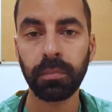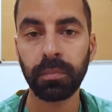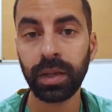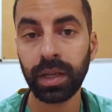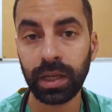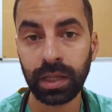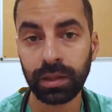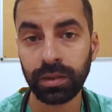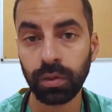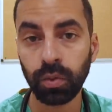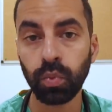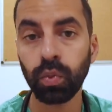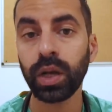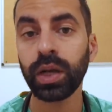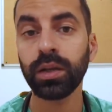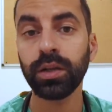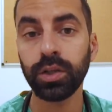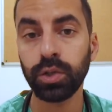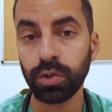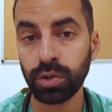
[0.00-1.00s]
meaning that
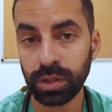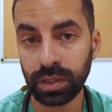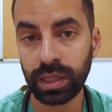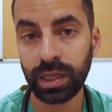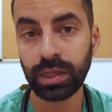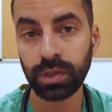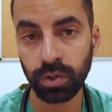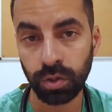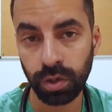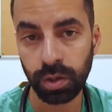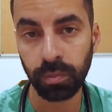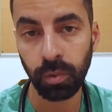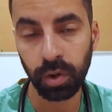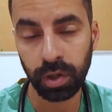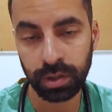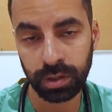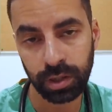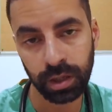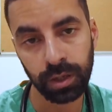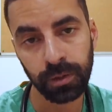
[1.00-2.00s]
when you see it on a
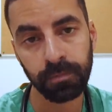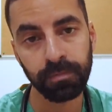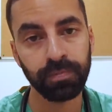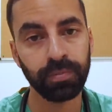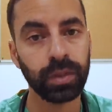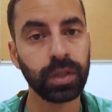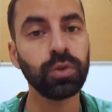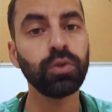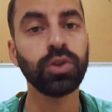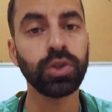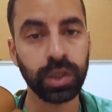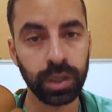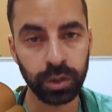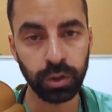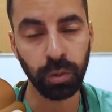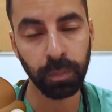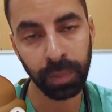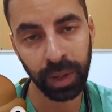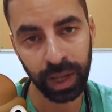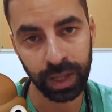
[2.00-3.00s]
monitor, you shit
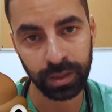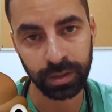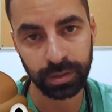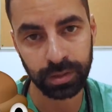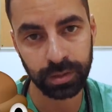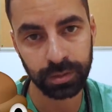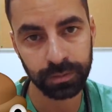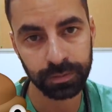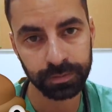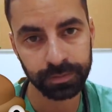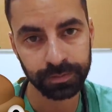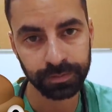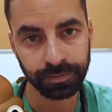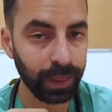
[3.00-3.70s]
your pants.